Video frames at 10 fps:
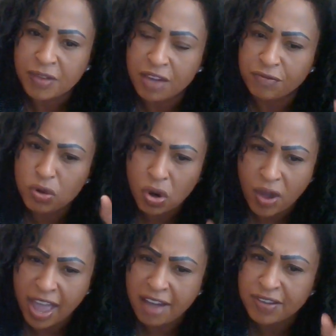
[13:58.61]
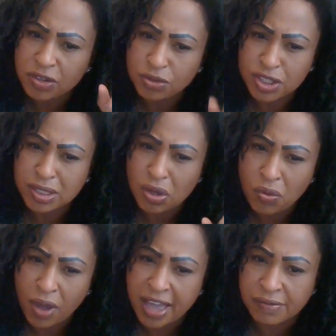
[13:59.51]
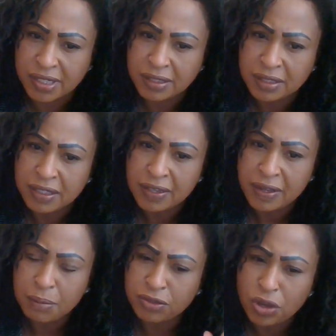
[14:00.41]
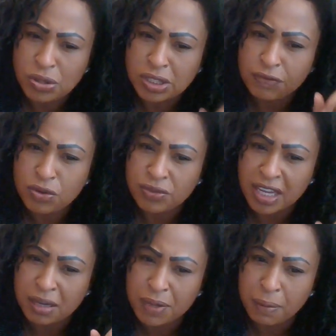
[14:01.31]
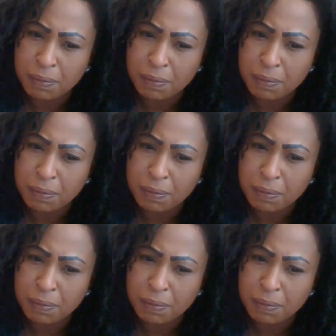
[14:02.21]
If you don't have it, you just don't have it. But those of you that could be a